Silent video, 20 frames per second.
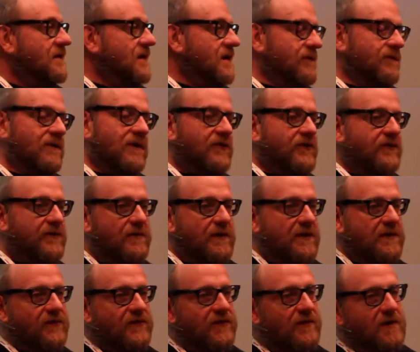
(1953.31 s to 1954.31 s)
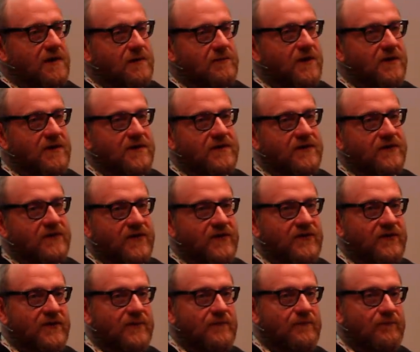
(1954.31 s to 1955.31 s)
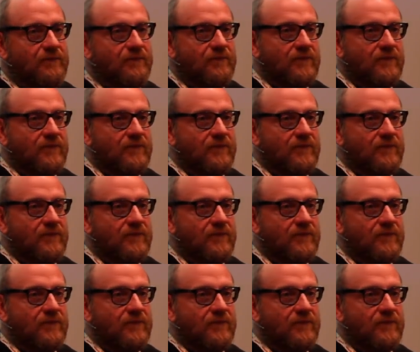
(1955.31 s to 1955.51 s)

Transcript: You've lost your entire monitor system.